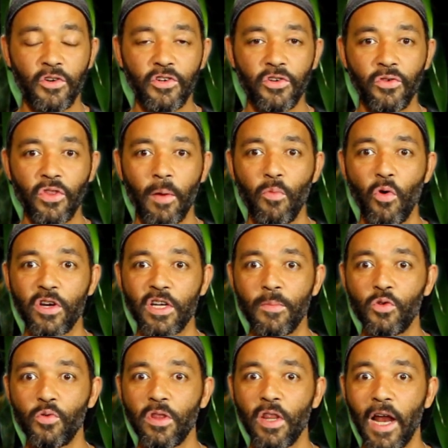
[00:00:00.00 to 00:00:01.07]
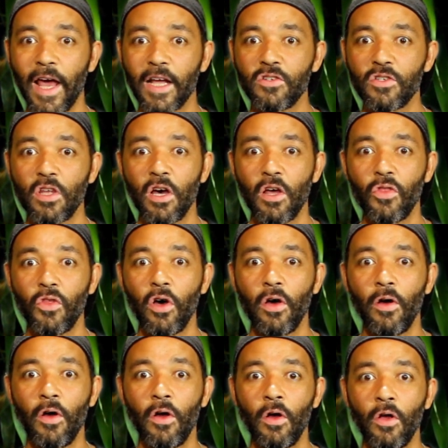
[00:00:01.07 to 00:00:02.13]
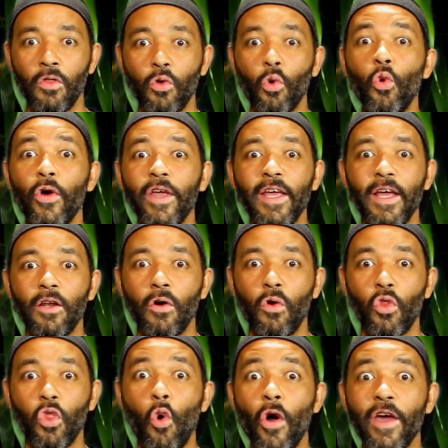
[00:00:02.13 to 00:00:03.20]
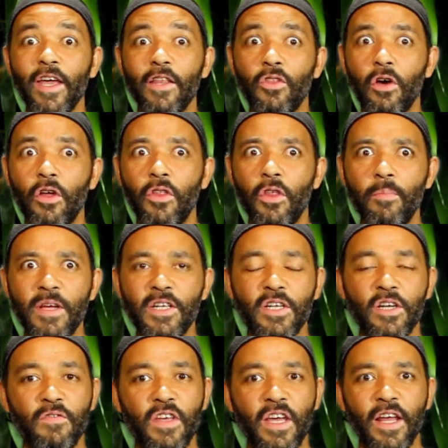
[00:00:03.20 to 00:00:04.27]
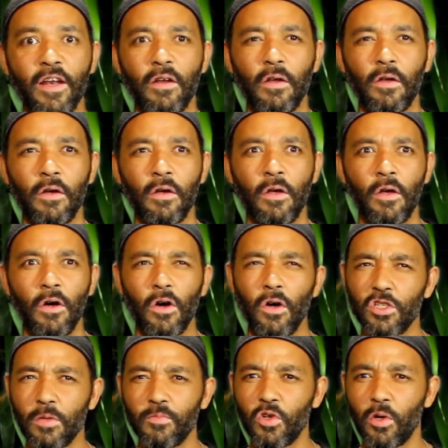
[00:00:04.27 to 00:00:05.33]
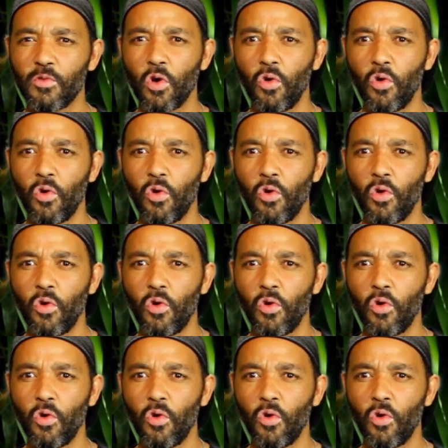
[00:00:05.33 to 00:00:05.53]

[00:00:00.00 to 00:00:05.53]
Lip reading: to that point in between the legs, the Hui Yin, or the Hui Yin, the meeting of Yin, or sometimes